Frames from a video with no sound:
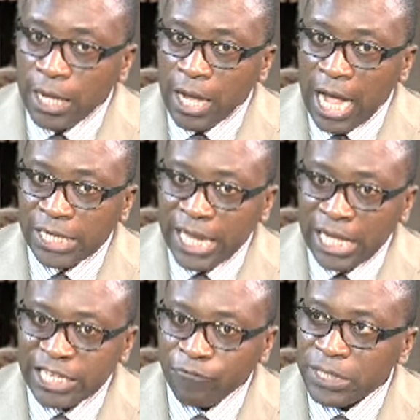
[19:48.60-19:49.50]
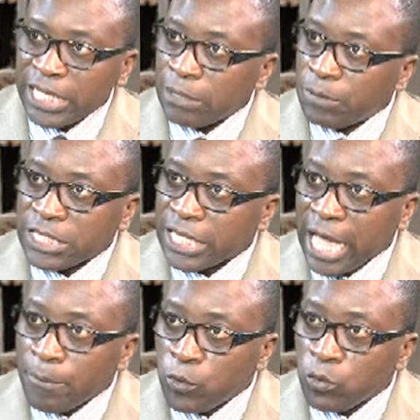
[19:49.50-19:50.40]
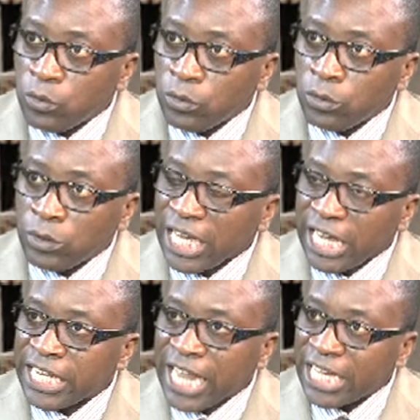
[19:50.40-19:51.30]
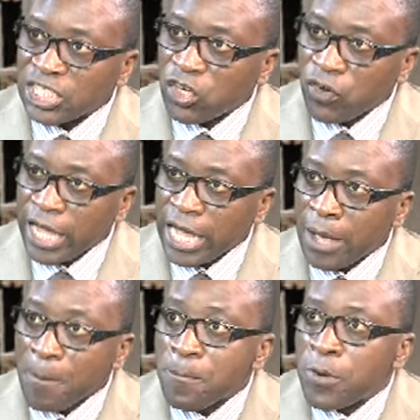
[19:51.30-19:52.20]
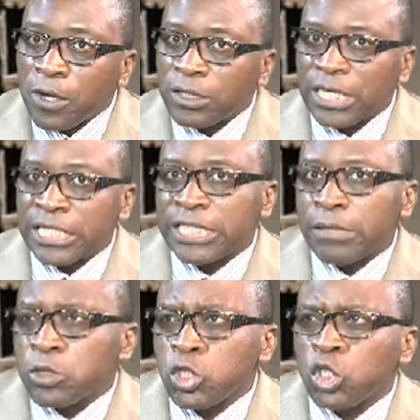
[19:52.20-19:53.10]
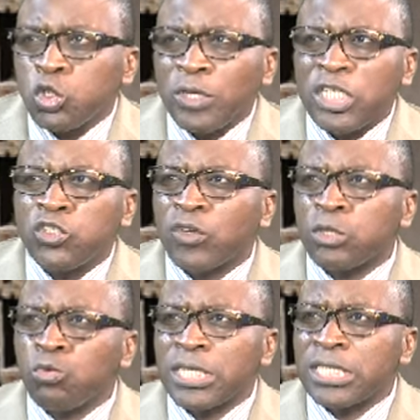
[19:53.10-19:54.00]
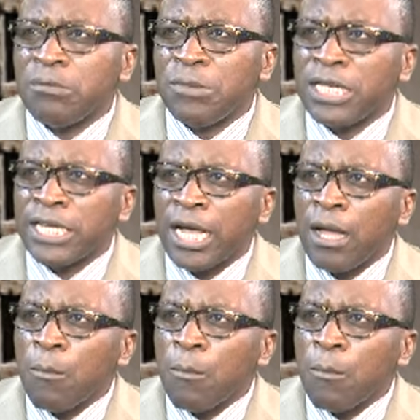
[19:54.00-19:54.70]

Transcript: Attacks have been taking place in Cameroon, in Nigeria, but it seems not to interest Western media.